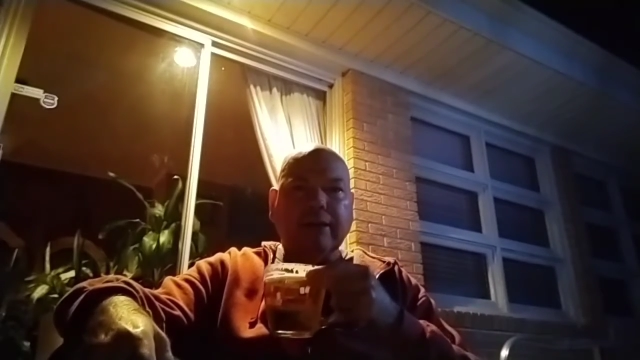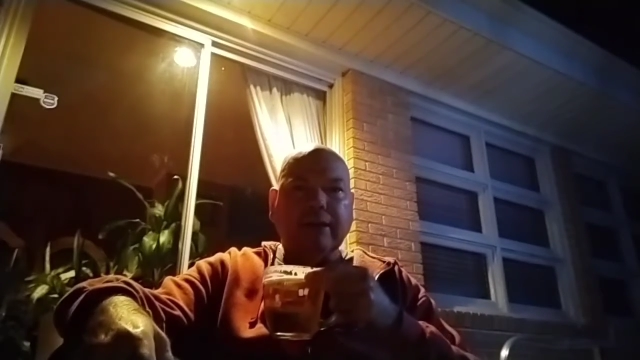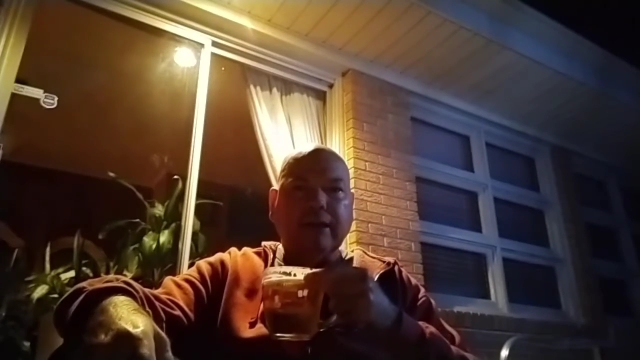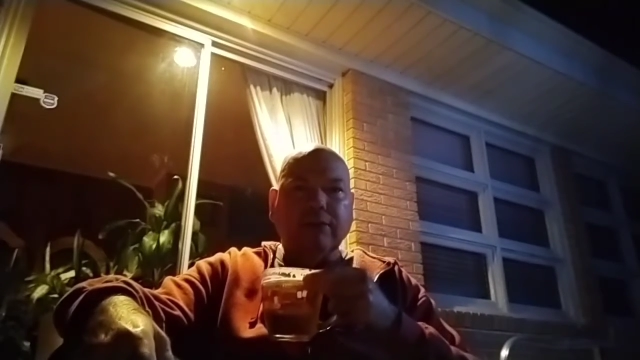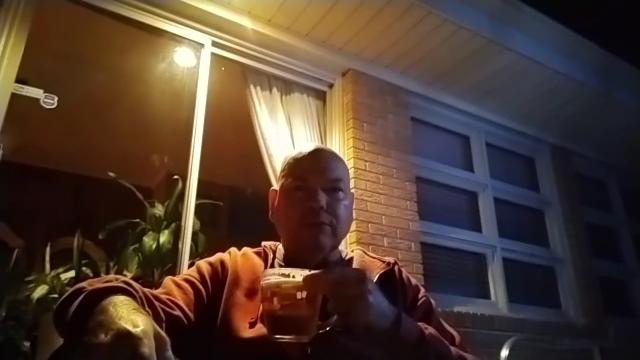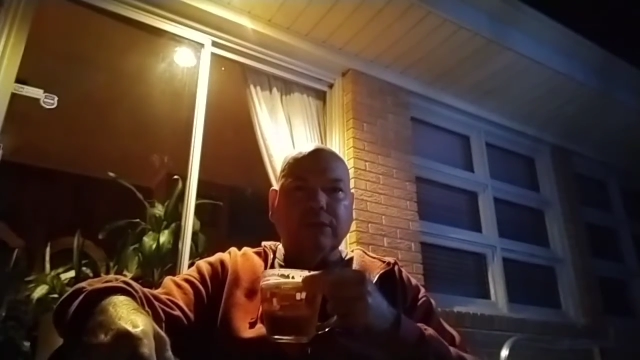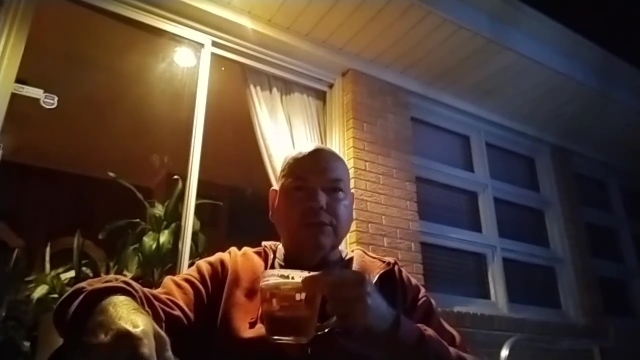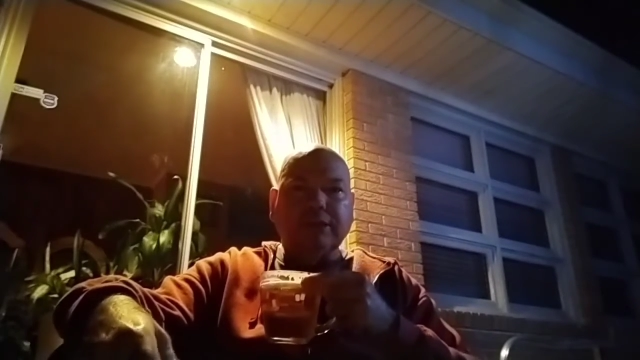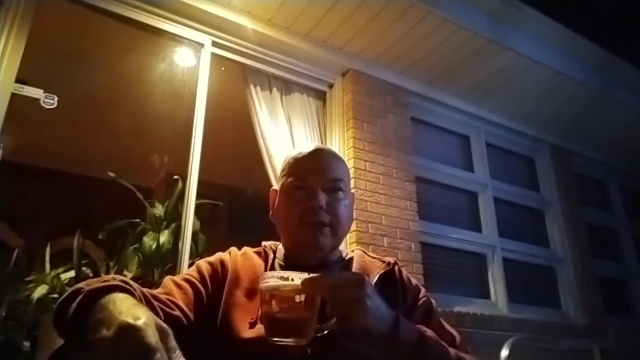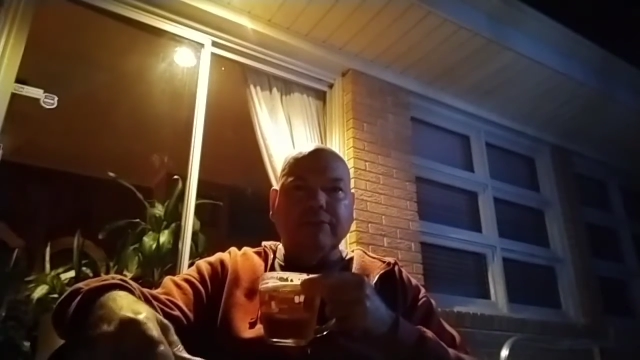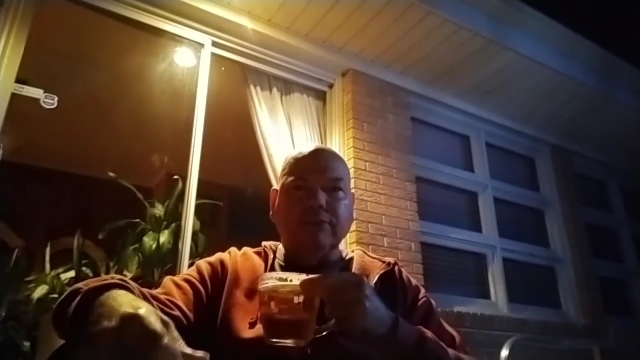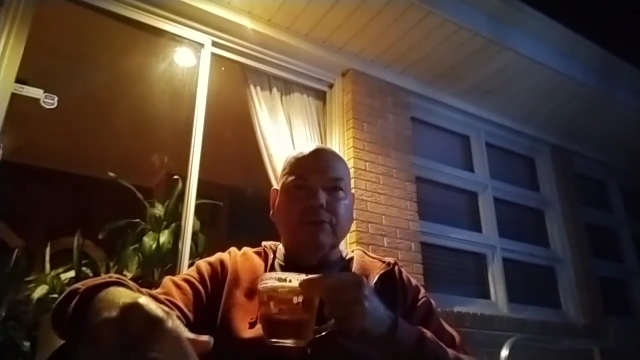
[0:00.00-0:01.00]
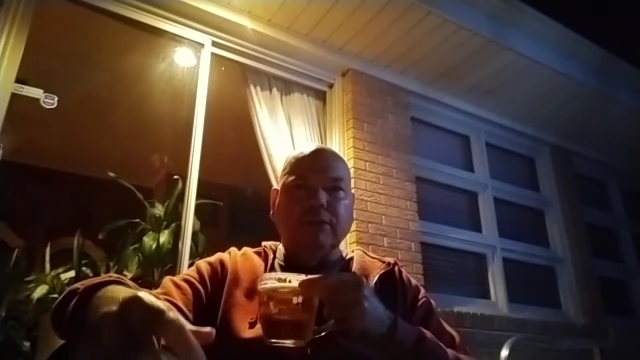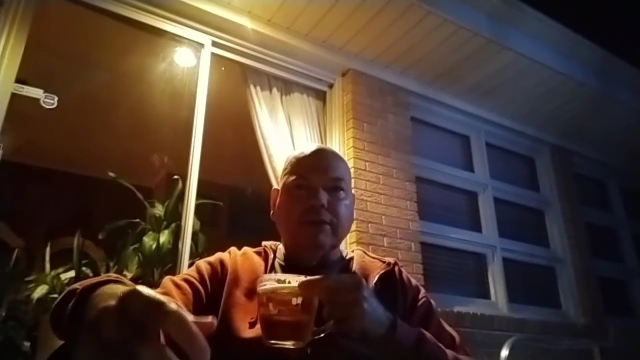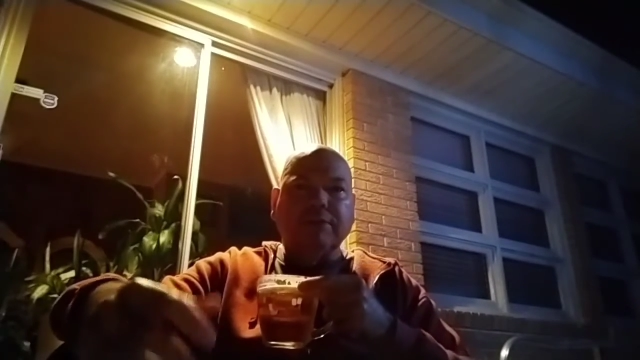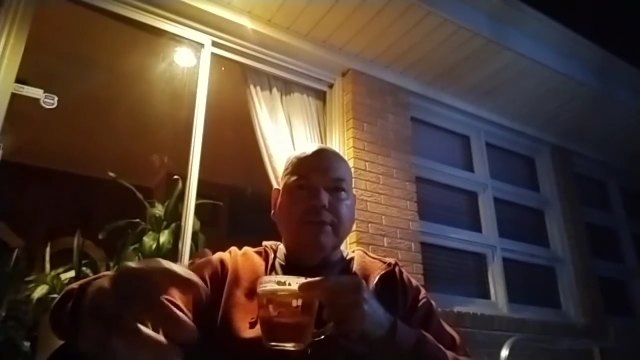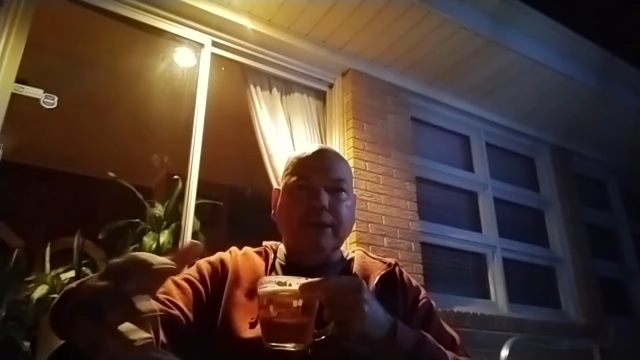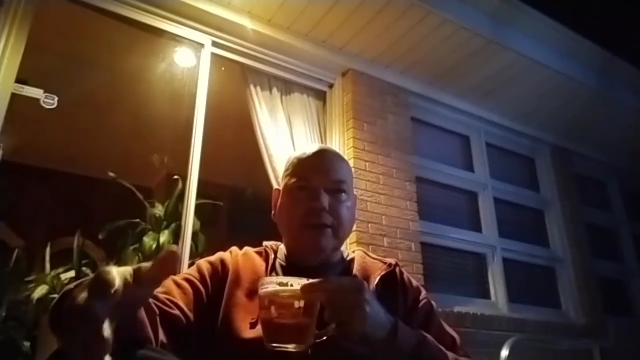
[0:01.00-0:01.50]
I wish everyone a
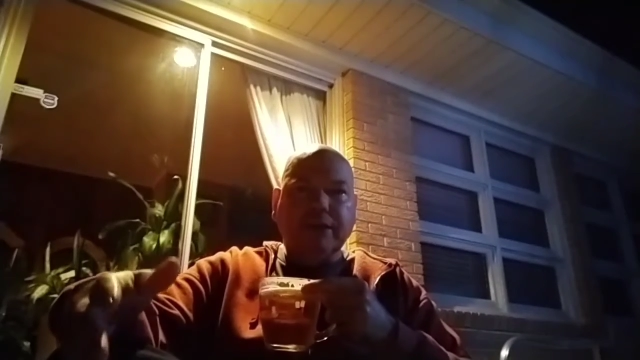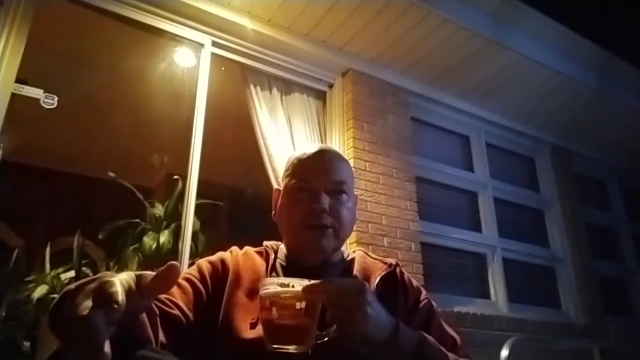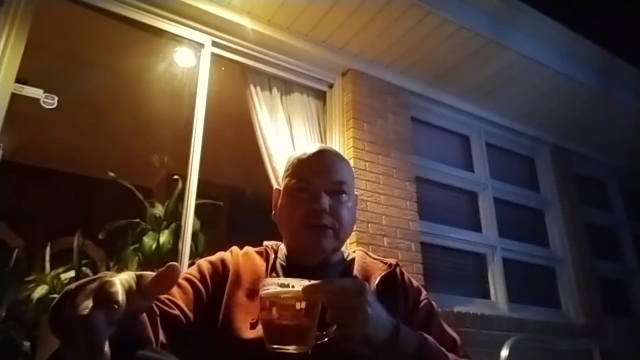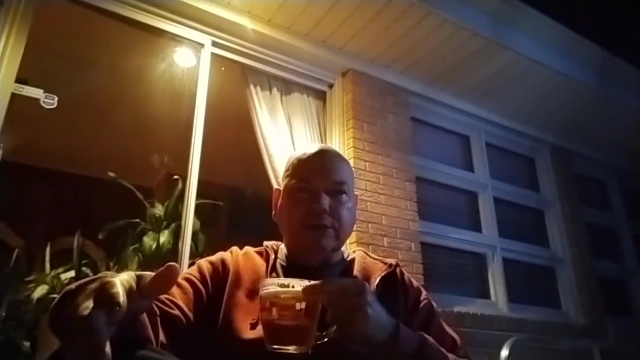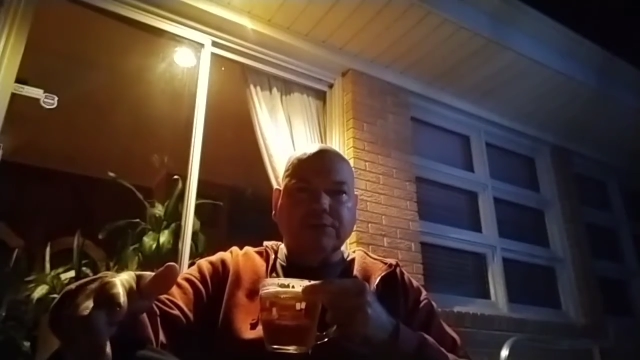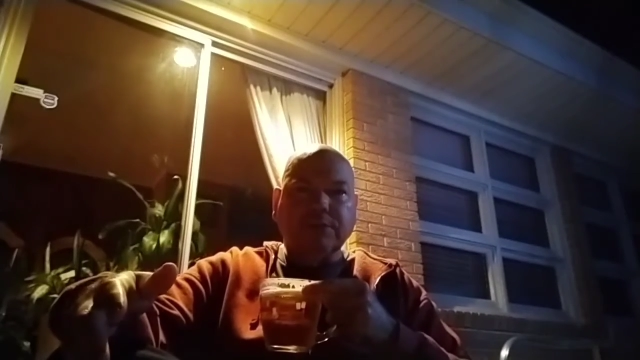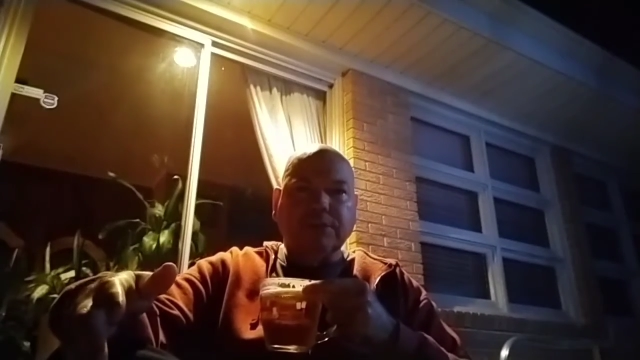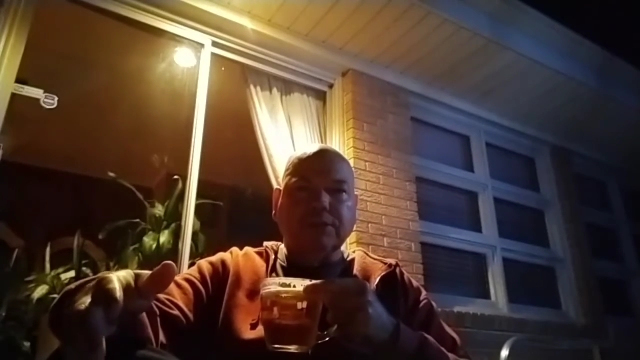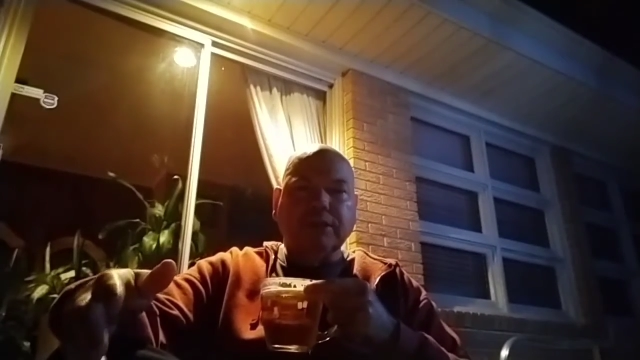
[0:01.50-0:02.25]
Merry Christmas,